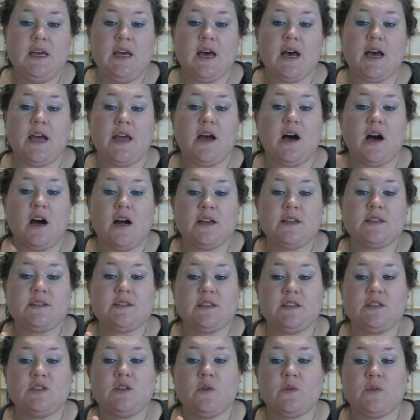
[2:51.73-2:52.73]
I
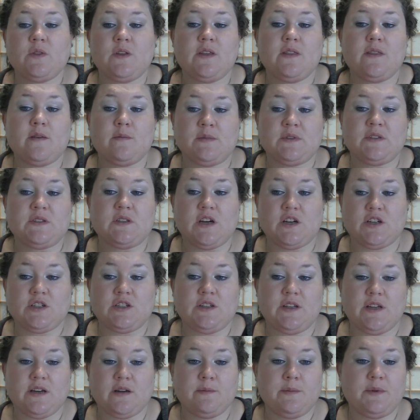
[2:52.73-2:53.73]
honestly don't think the massage
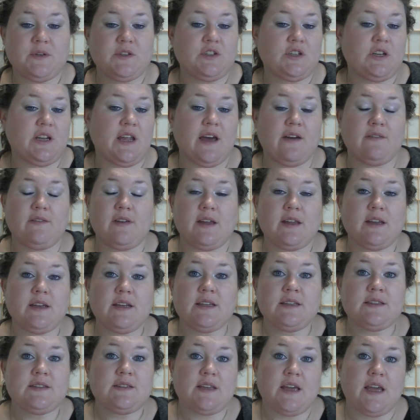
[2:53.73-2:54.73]
therapist should have
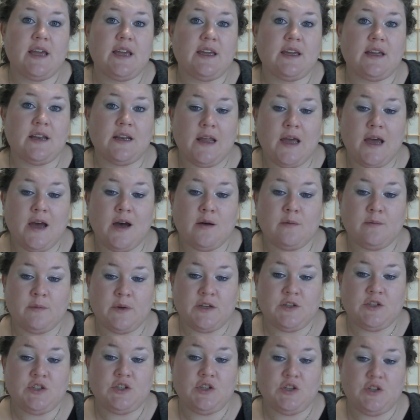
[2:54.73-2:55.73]
any say in how
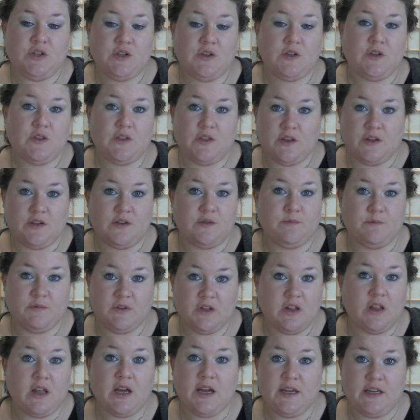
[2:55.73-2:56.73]
much the
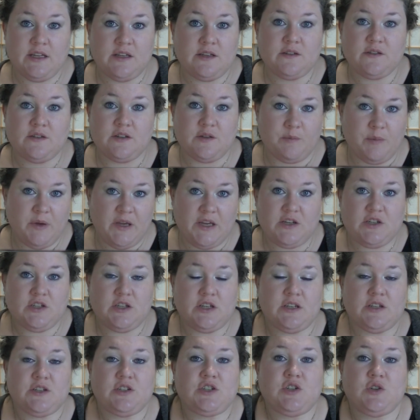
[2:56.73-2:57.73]
client, the
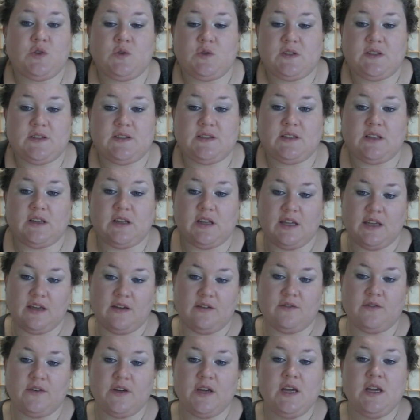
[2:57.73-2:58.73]
patient, chooses to
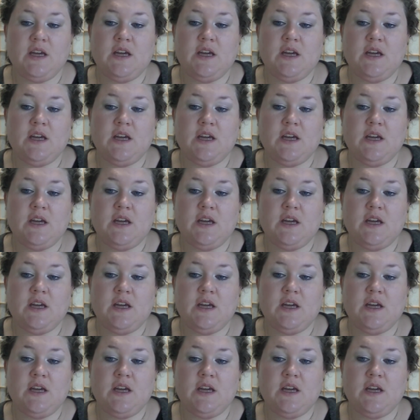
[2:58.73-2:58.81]
leave.